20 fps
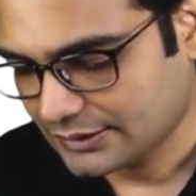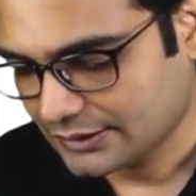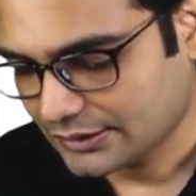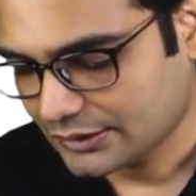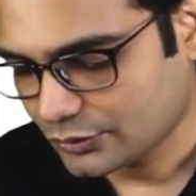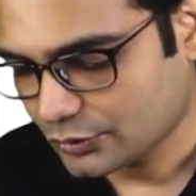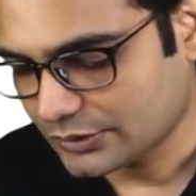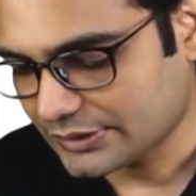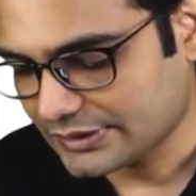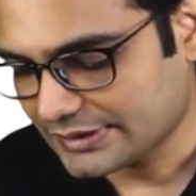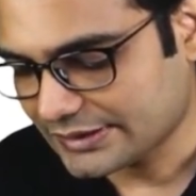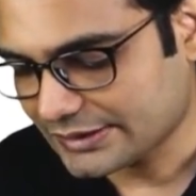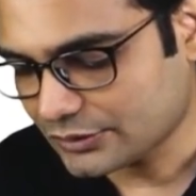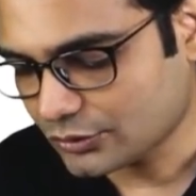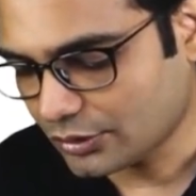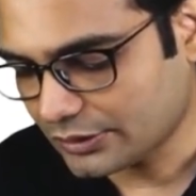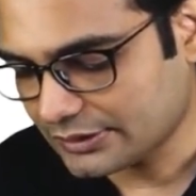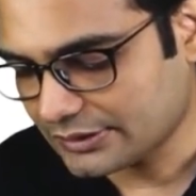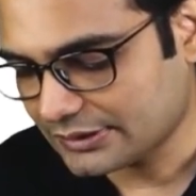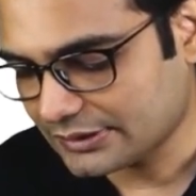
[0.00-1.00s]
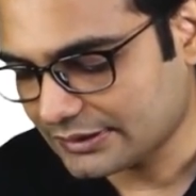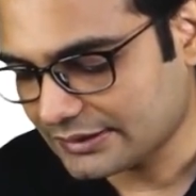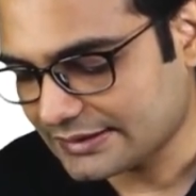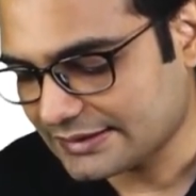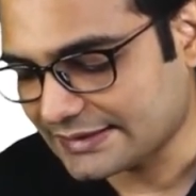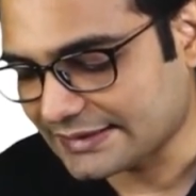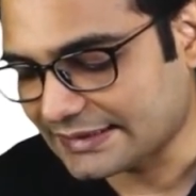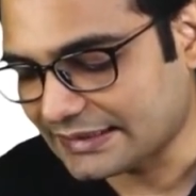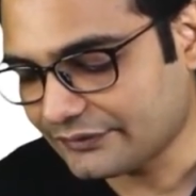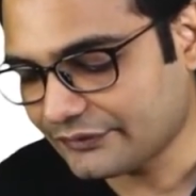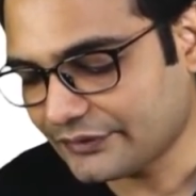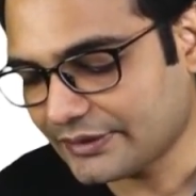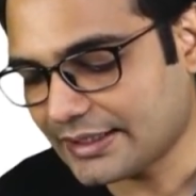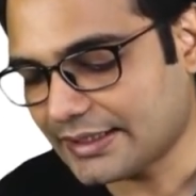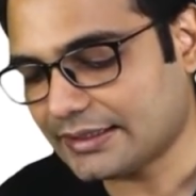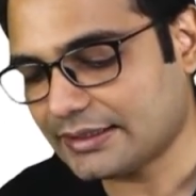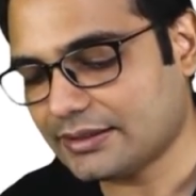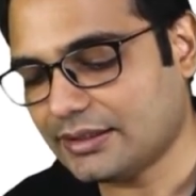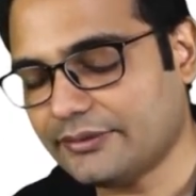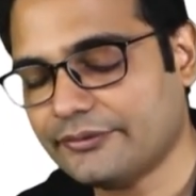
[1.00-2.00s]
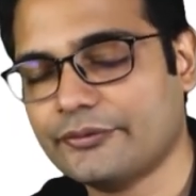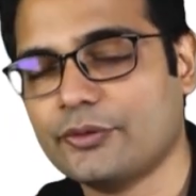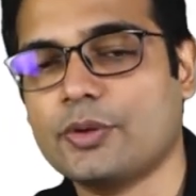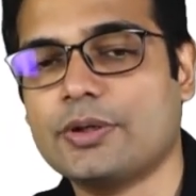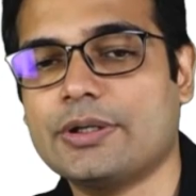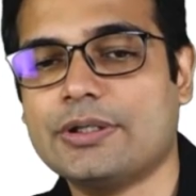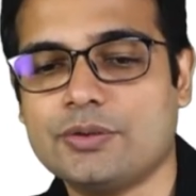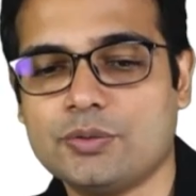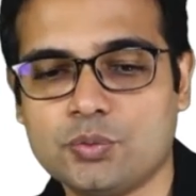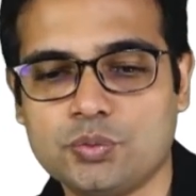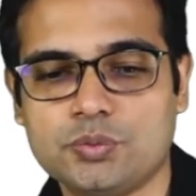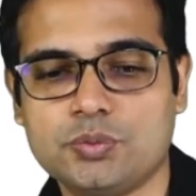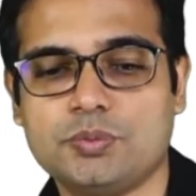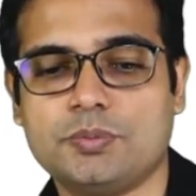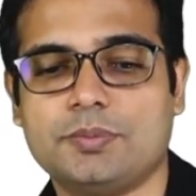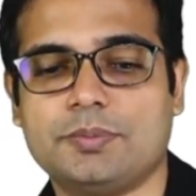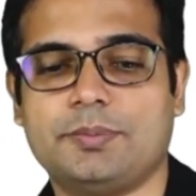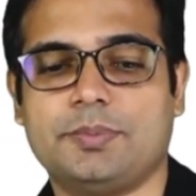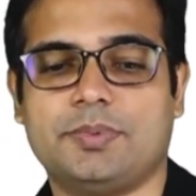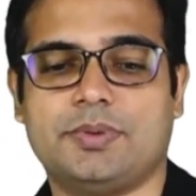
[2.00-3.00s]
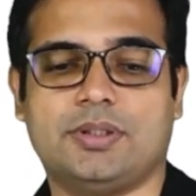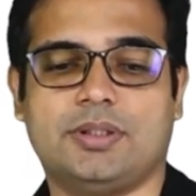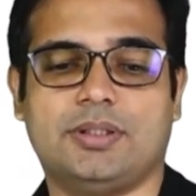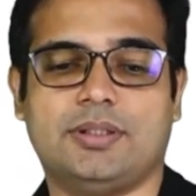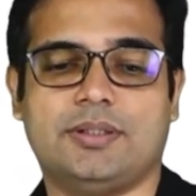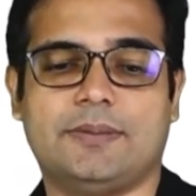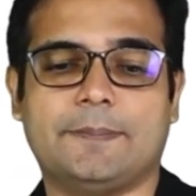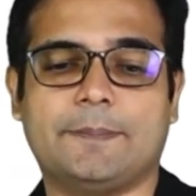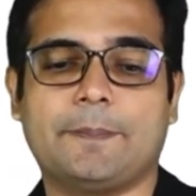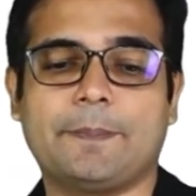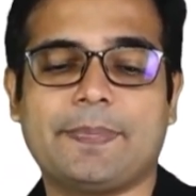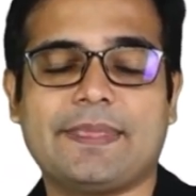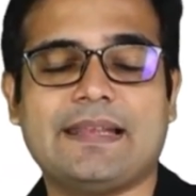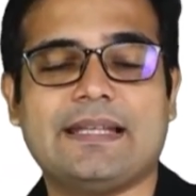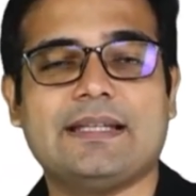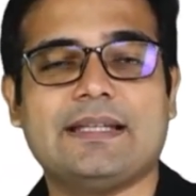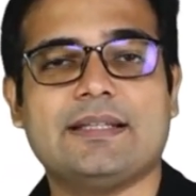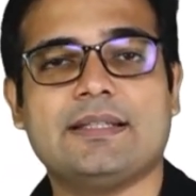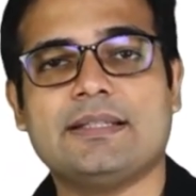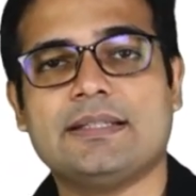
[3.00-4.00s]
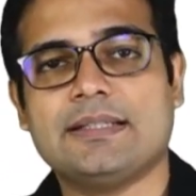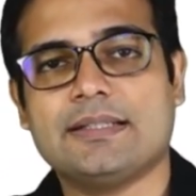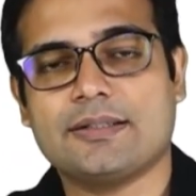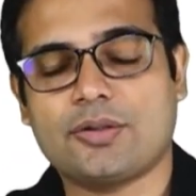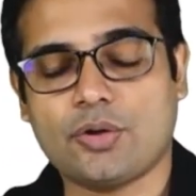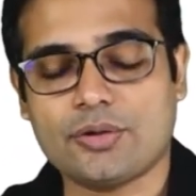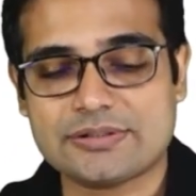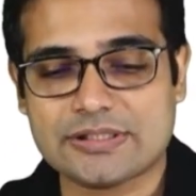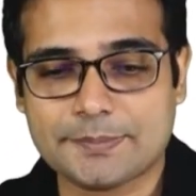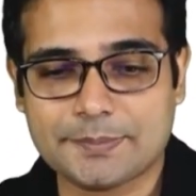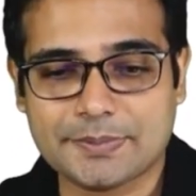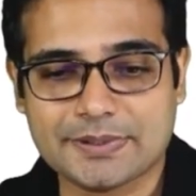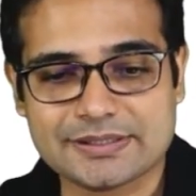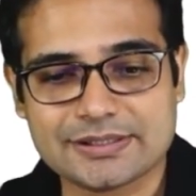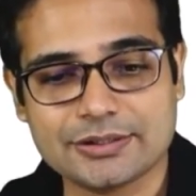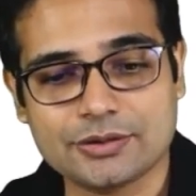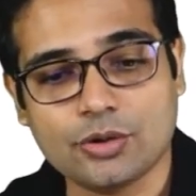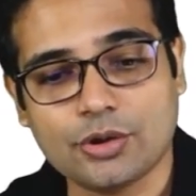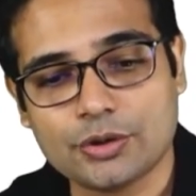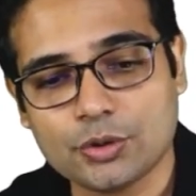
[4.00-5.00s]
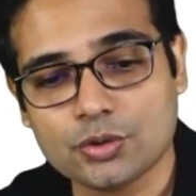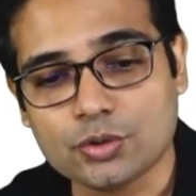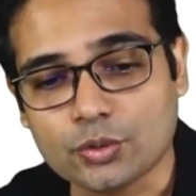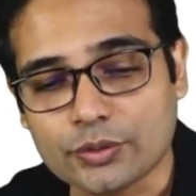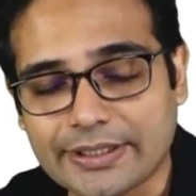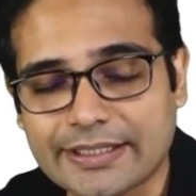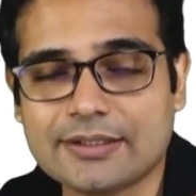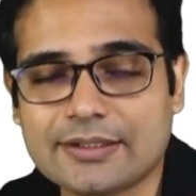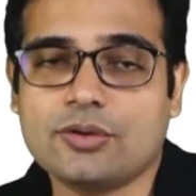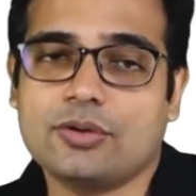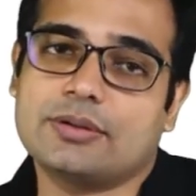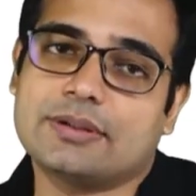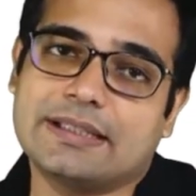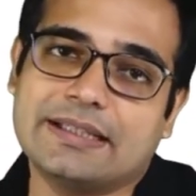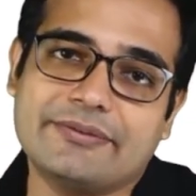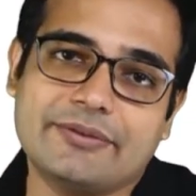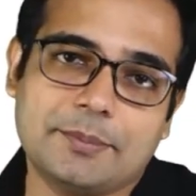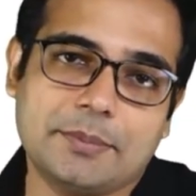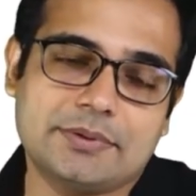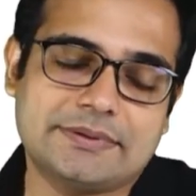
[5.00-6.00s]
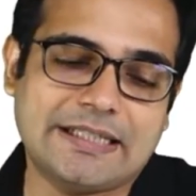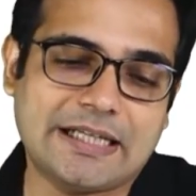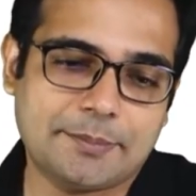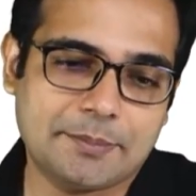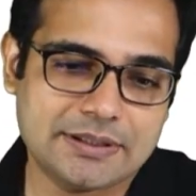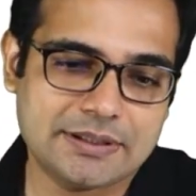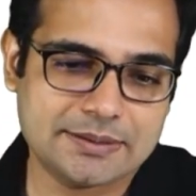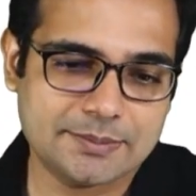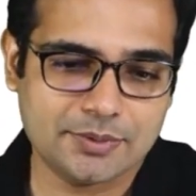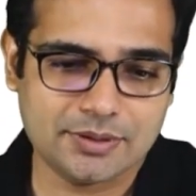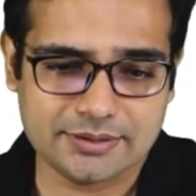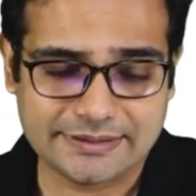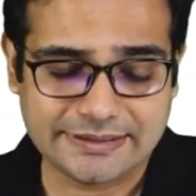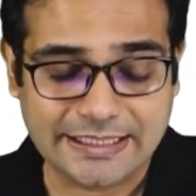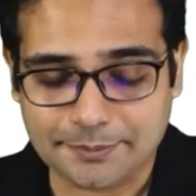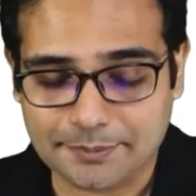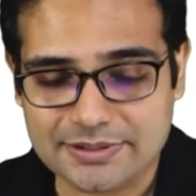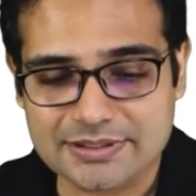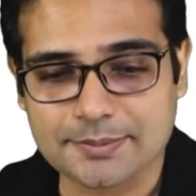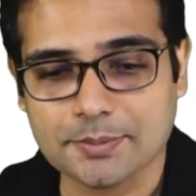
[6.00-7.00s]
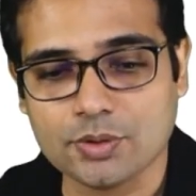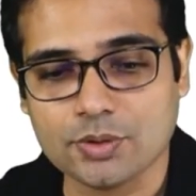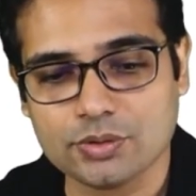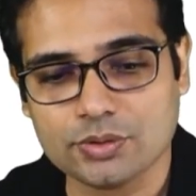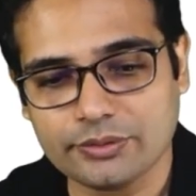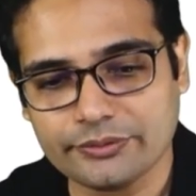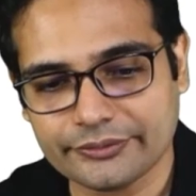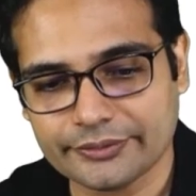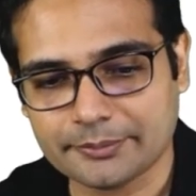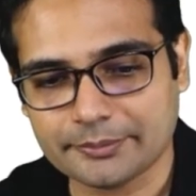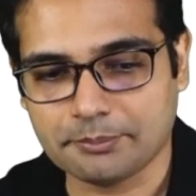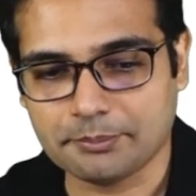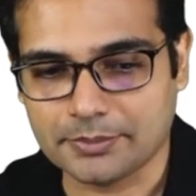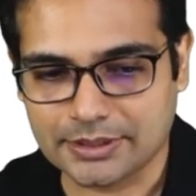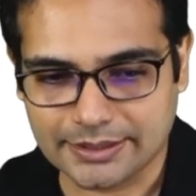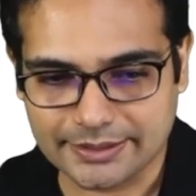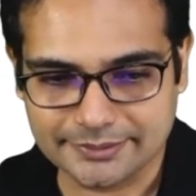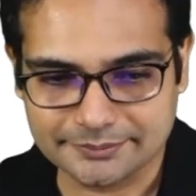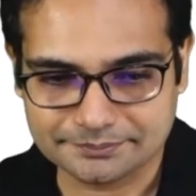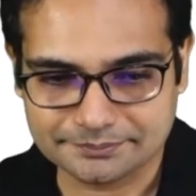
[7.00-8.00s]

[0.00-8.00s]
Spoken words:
So this is not significant enough for it to cause a person not to donate or give him that much amount of blood.